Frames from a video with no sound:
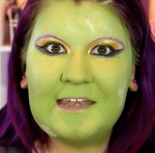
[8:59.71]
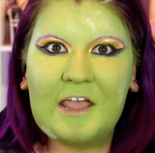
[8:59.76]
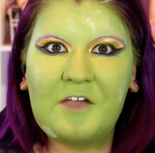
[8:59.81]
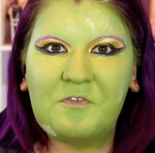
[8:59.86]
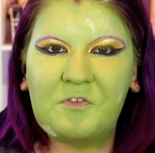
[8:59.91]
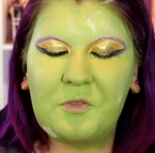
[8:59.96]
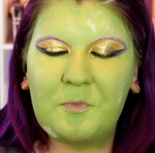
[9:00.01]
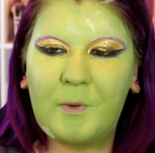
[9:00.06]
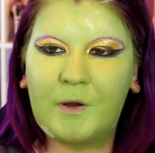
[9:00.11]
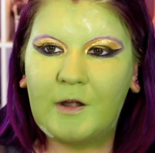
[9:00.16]

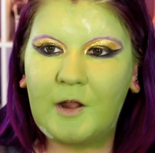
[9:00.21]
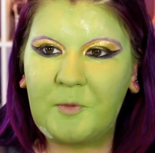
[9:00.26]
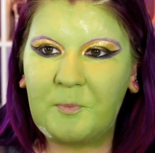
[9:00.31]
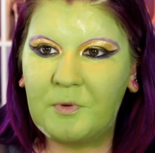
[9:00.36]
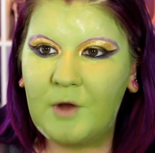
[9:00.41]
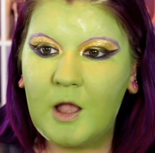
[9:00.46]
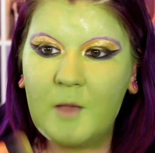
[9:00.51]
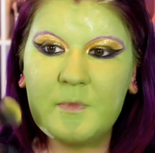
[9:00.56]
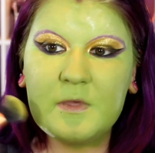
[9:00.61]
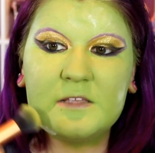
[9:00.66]
Now for the part I
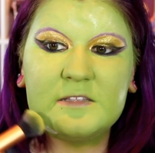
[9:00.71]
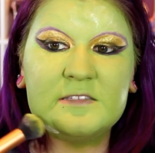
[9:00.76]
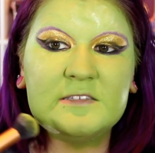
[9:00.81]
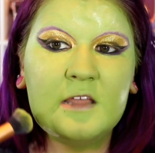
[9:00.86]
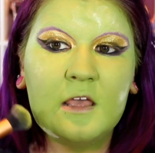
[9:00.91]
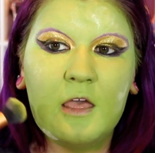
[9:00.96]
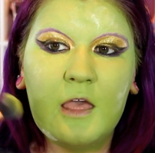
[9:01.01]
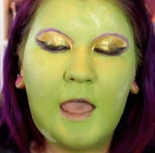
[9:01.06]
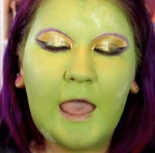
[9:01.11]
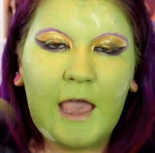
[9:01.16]

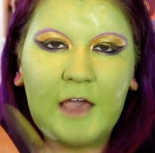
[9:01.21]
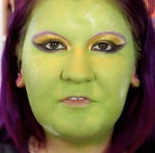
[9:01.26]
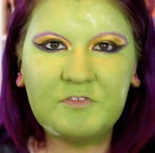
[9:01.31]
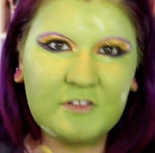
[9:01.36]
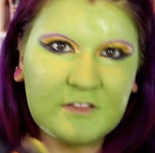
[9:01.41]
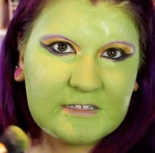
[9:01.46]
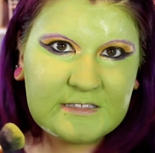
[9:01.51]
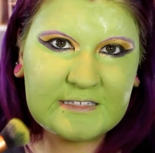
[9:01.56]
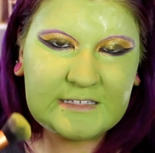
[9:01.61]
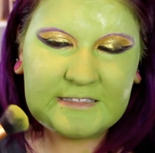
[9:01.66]
promised,
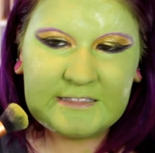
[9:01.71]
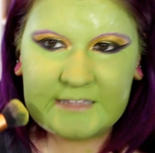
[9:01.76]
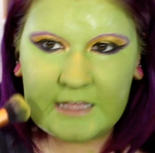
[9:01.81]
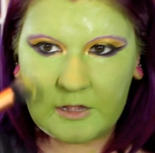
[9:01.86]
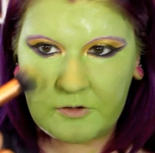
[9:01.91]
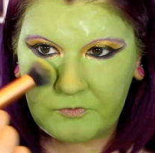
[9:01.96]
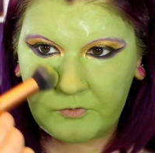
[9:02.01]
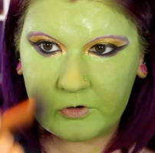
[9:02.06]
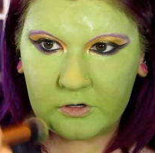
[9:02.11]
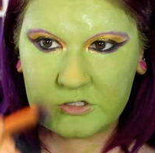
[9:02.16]
after this is
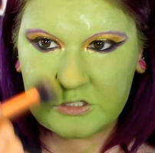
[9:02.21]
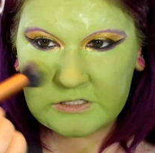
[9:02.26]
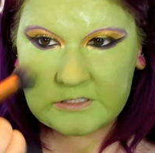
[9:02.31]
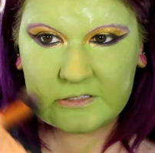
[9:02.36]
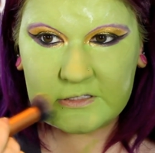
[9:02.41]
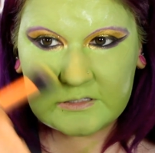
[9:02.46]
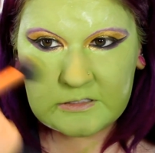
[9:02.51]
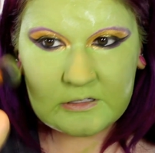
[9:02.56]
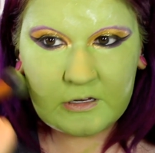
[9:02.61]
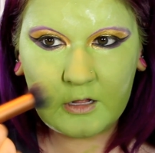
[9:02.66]
set for
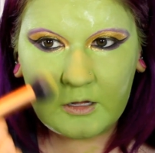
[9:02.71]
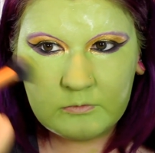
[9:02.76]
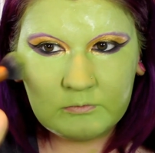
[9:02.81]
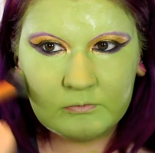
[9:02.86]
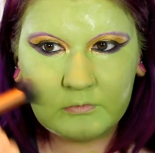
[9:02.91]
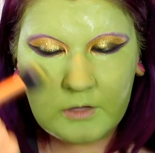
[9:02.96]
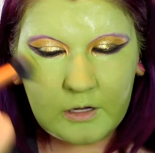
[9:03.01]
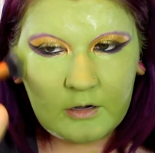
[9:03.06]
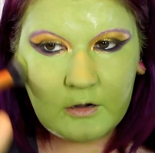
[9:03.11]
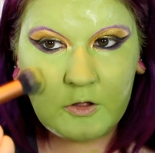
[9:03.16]
just, you
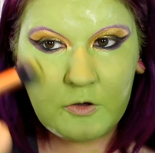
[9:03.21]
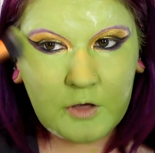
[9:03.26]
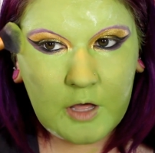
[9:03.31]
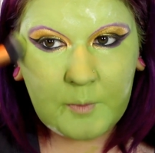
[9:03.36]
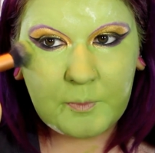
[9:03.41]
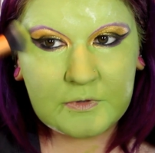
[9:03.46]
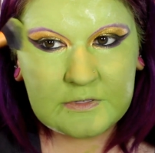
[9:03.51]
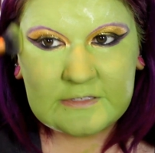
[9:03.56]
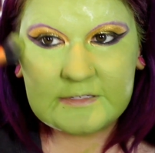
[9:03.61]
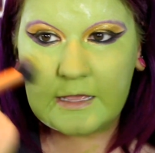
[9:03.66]
know, I don't know, a
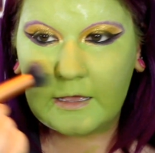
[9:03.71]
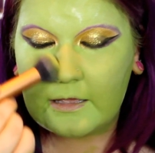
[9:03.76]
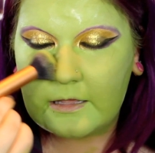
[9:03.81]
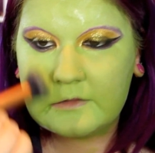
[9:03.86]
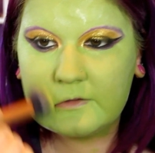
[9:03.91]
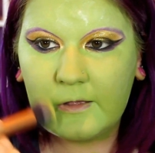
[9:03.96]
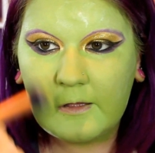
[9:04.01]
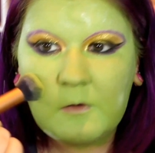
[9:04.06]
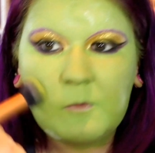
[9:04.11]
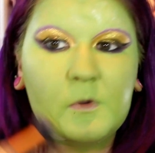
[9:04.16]
couple
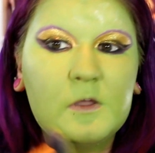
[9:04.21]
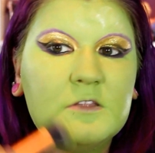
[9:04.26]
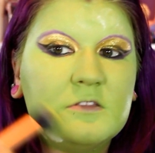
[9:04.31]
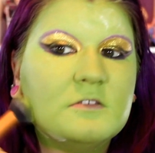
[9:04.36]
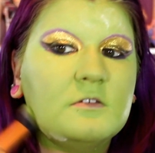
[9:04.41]
seconds, I don't